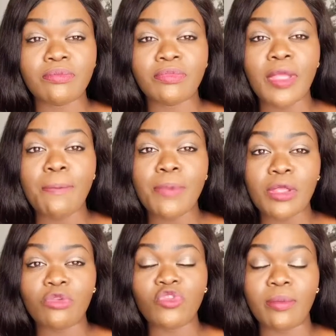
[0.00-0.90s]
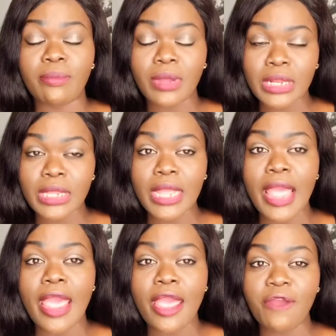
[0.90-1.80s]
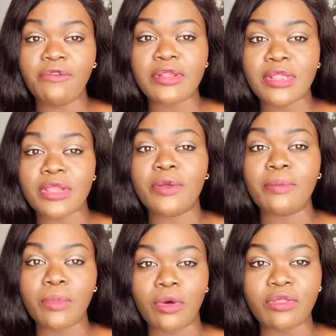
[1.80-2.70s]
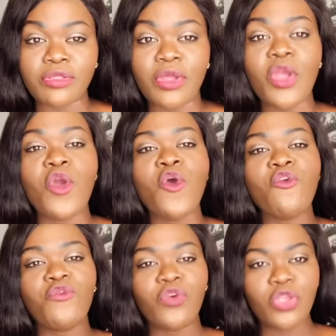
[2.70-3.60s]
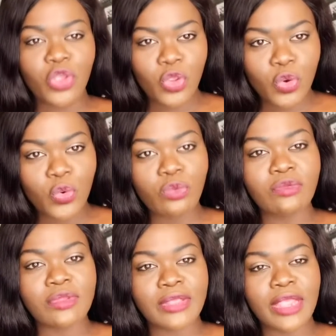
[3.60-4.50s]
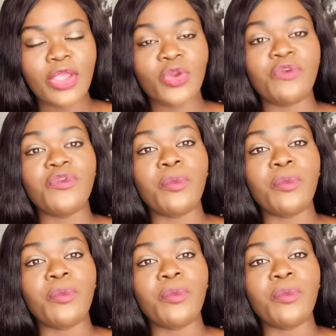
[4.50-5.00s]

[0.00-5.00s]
they pay you some money every single month for you to take care of your